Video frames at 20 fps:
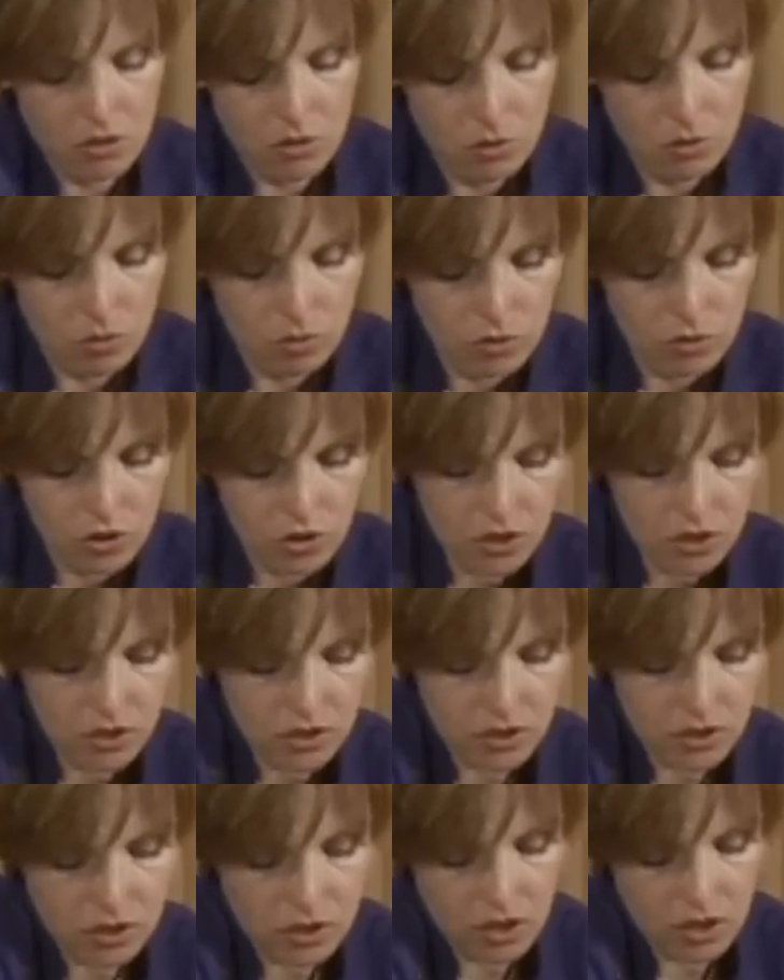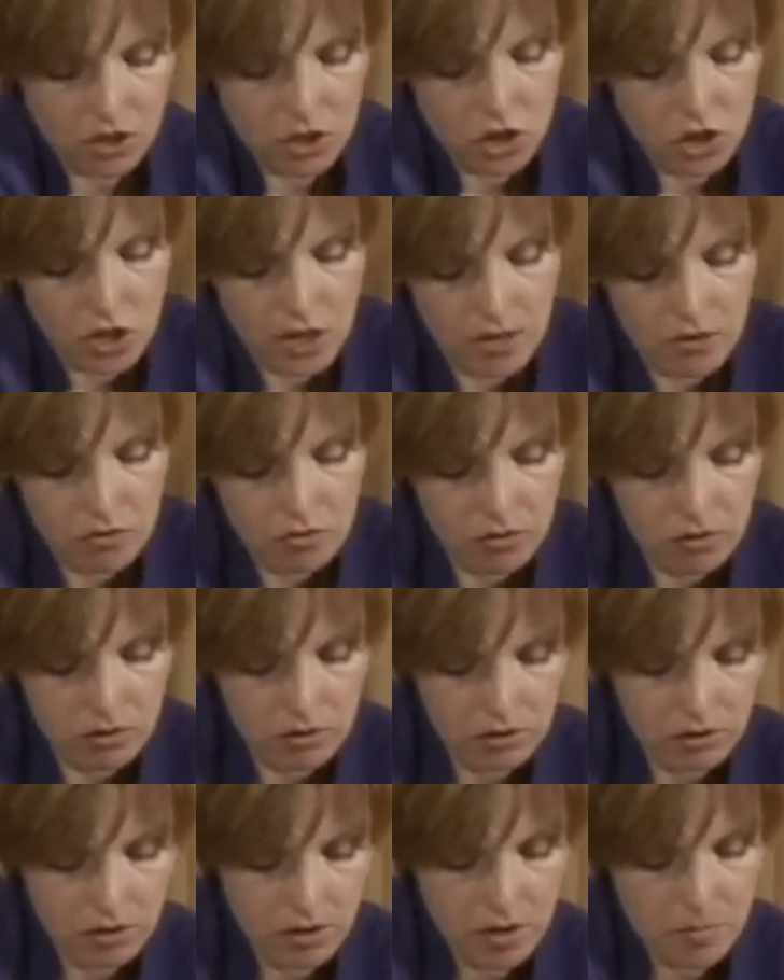or just a
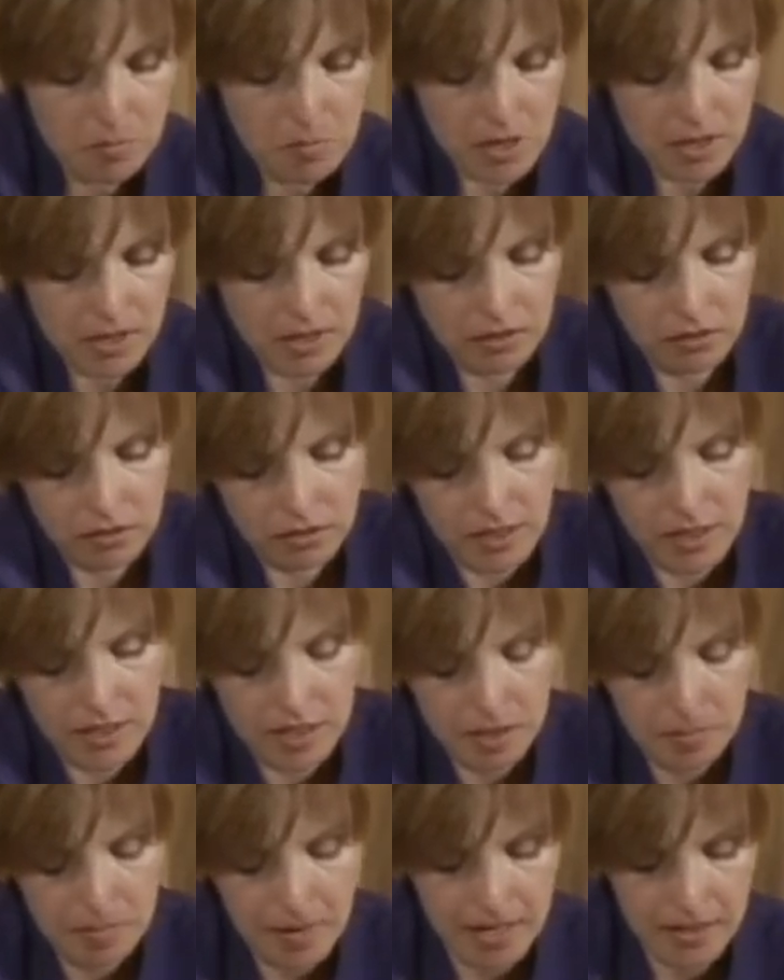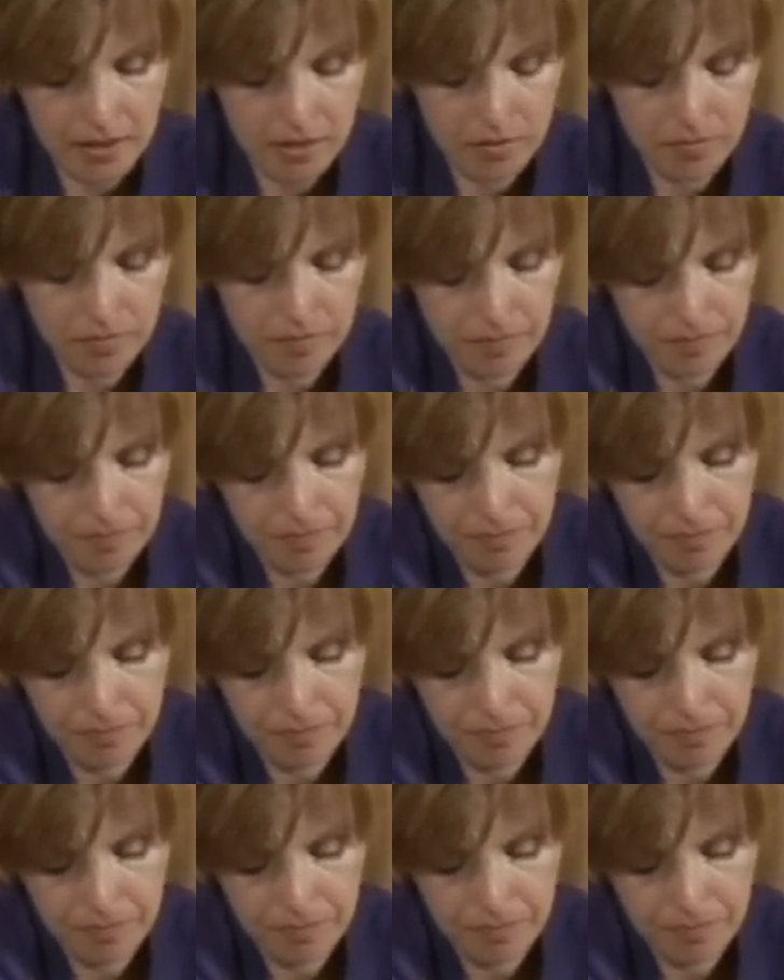general muscle in spasm.